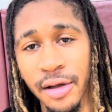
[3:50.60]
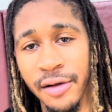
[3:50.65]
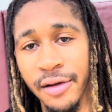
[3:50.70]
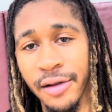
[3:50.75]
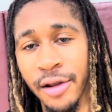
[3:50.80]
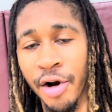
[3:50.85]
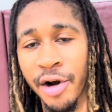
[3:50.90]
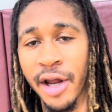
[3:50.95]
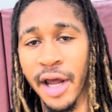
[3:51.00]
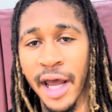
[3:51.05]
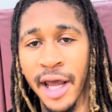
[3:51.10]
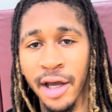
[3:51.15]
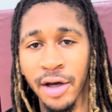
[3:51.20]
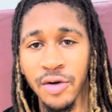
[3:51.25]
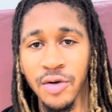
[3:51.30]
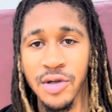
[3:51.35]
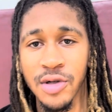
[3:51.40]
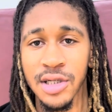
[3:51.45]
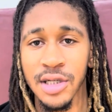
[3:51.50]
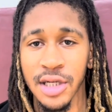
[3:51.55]
learning
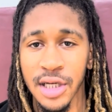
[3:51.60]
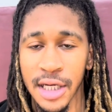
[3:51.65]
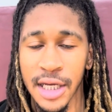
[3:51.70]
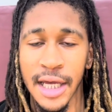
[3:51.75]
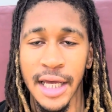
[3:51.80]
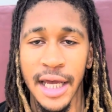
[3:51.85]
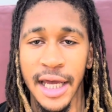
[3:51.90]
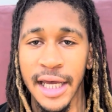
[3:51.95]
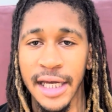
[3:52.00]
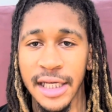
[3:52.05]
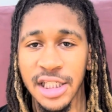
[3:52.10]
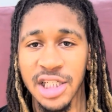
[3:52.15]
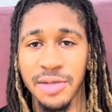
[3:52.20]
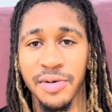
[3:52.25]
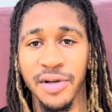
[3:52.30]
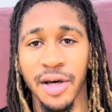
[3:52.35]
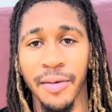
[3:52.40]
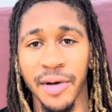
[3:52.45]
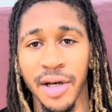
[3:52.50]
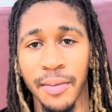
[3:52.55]
angles, and just
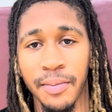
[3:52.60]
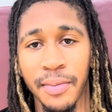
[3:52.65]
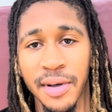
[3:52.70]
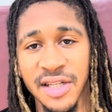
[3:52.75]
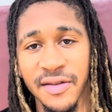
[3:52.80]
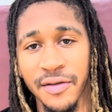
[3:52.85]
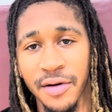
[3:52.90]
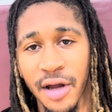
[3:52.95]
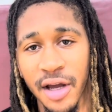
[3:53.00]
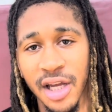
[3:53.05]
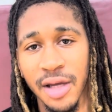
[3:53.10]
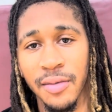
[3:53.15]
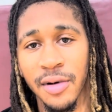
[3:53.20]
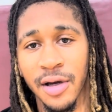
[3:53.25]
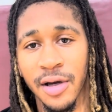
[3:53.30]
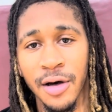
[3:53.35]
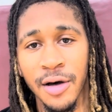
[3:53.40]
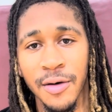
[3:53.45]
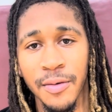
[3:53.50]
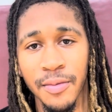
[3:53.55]
becoming the best defender I can
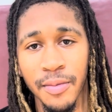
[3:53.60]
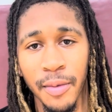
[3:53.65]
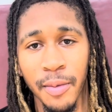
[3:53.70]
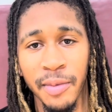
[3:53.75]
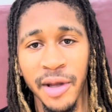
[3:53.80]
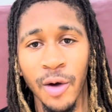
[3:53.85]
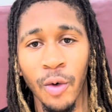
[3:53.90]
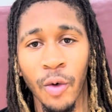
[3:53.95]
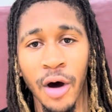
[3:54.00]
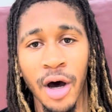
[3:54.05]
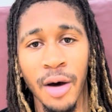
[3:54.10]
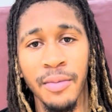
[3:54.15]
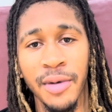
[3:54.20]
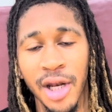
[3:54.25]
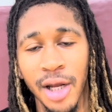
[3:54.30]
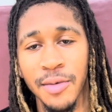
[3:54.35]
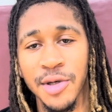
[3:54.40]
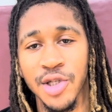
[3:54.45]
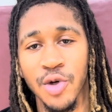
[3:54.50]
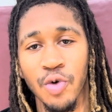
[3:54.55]
become. Meanwhile,
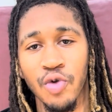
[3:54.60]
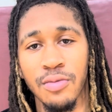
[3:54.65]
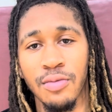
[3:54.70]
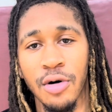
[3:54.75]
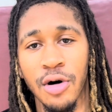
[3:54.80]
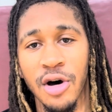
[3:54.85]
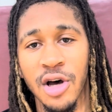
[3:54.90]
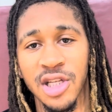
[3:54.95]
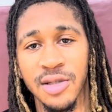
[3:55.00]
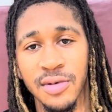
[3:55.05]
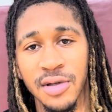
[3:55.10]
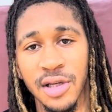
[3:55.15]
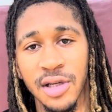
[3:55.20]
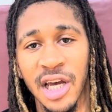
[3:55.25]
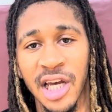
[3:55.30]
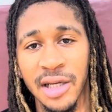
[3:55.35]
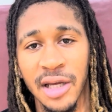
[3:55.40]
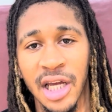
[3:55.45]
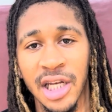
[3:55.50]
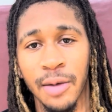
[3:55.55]
being able to score the ball
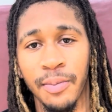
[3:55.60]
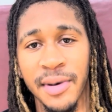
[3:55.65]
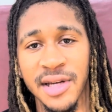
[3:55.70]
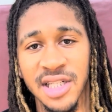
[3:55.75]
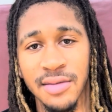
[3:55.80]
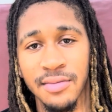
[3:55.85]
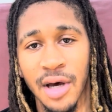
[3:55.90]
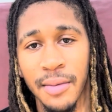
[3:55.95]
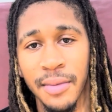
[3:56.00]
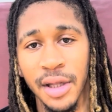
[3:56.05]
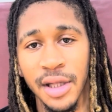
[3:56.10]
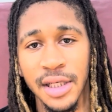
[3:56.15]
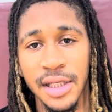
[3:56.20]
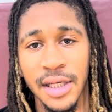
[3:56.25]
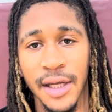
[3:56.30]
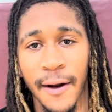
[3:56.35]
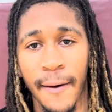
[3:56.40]
at the best of my ability.